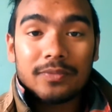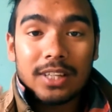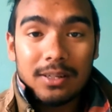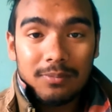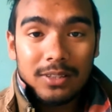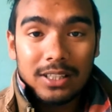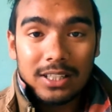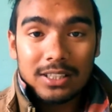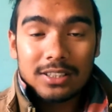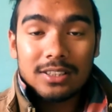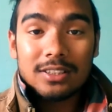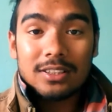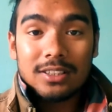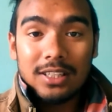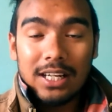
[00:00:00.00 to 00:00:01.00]

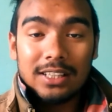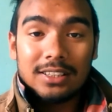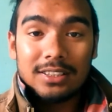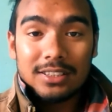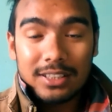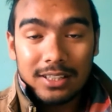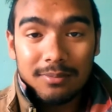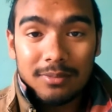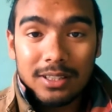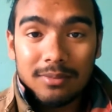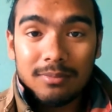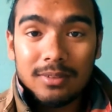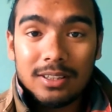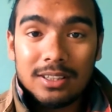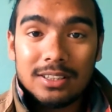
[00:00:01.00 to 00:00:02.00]
applications like the same
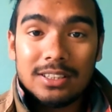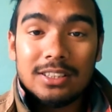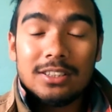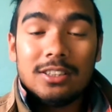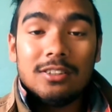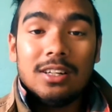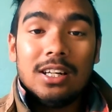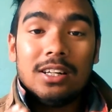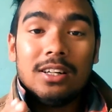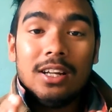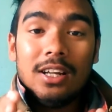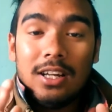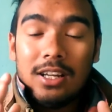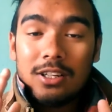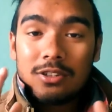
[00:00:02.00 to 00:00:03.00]
name. Since there are
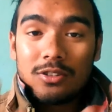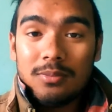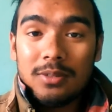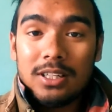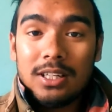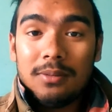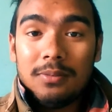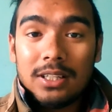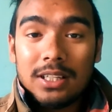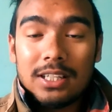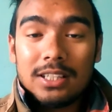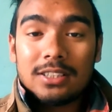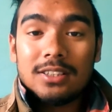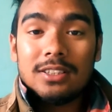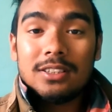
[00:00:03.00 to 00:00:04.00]
so many
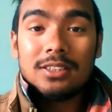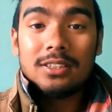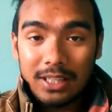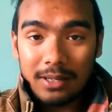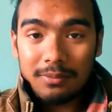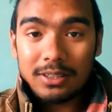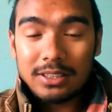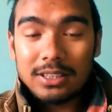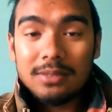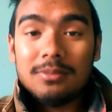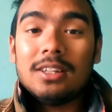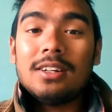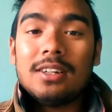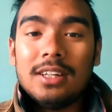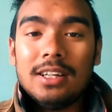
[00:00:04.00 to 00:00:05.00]
applications having
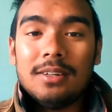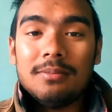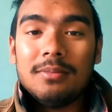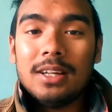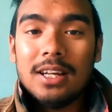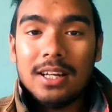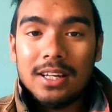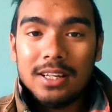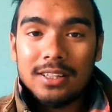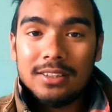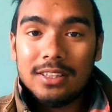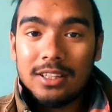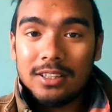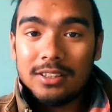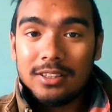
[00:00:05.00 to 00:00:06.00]
similar name,
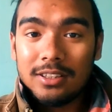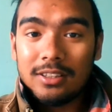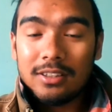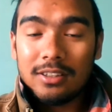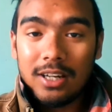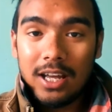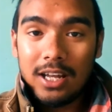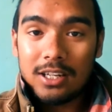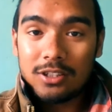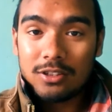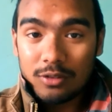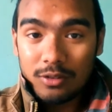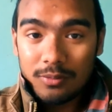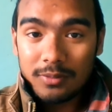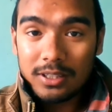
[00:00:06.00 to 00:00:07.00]
then there are
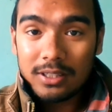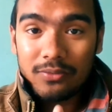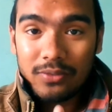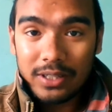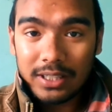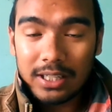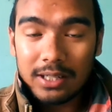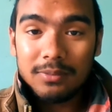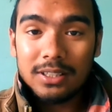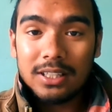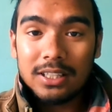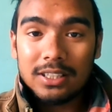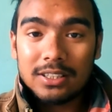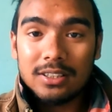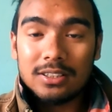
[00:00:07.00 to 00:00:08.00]
so many fake
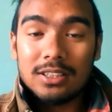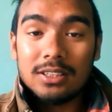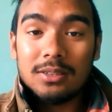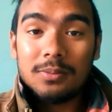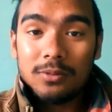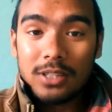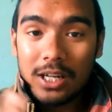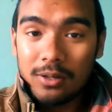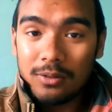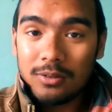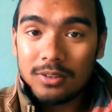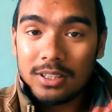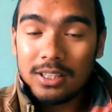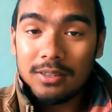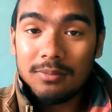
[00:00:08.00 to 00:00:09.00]
applications. If you
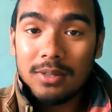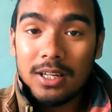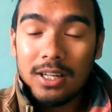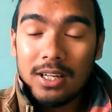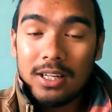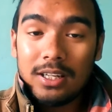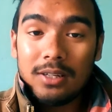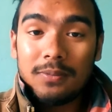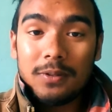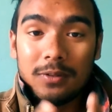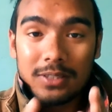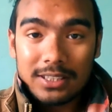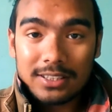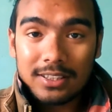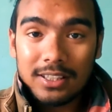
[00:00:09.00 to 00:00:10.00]
download them, if you
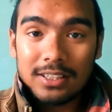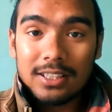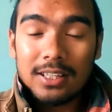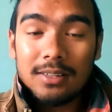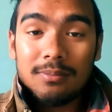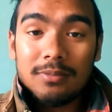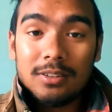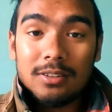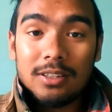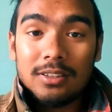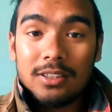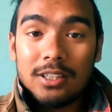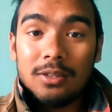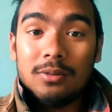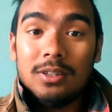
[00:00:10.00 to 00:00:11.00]
install them, then
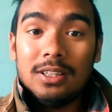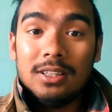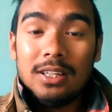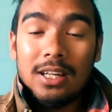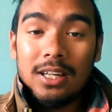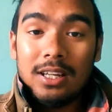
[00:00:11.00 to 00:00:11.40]
they will